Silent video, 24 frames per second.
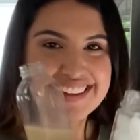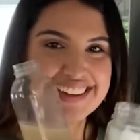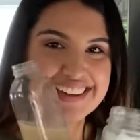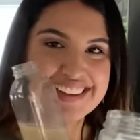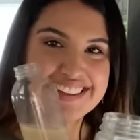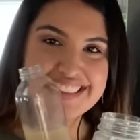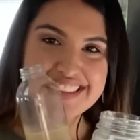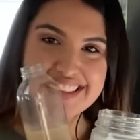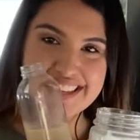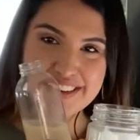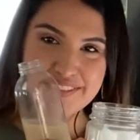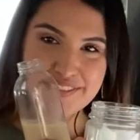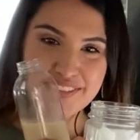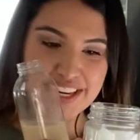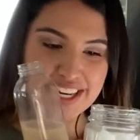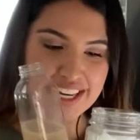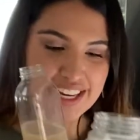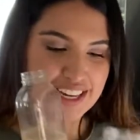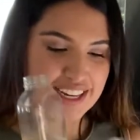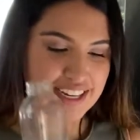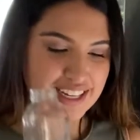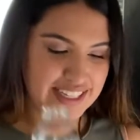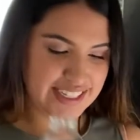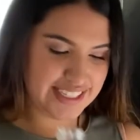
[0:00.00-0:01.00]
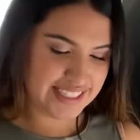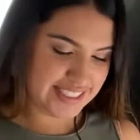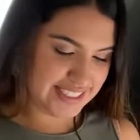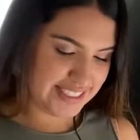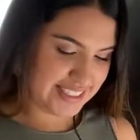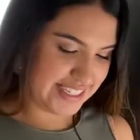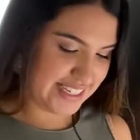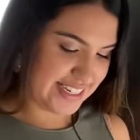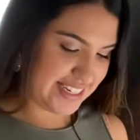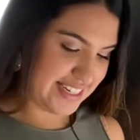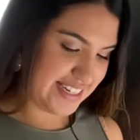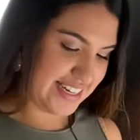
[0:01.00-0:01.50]
and then my
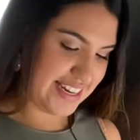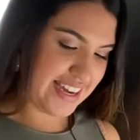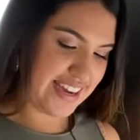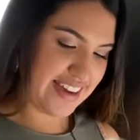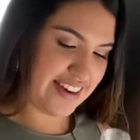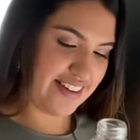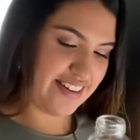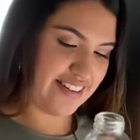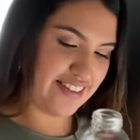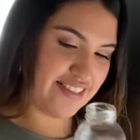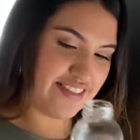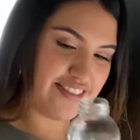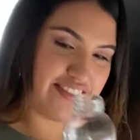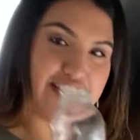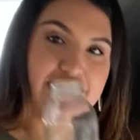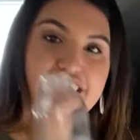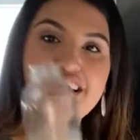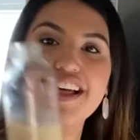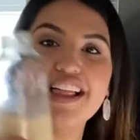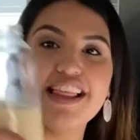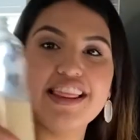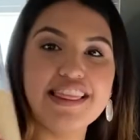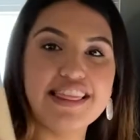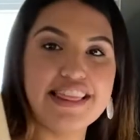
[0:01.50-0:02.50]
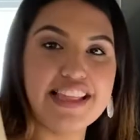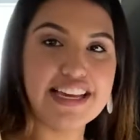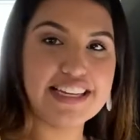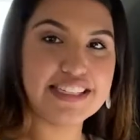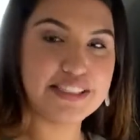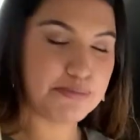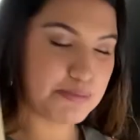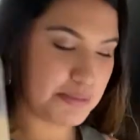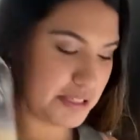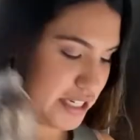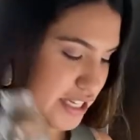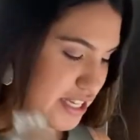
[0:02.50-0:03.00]
ice, and now,
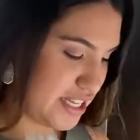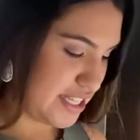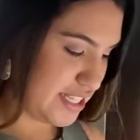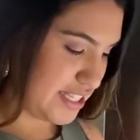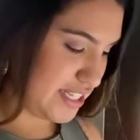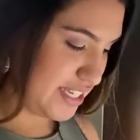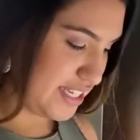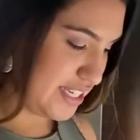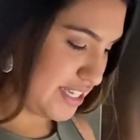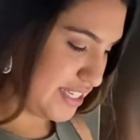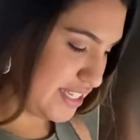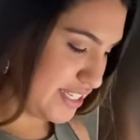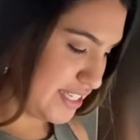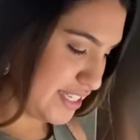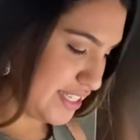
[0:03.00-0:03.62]
last but not least,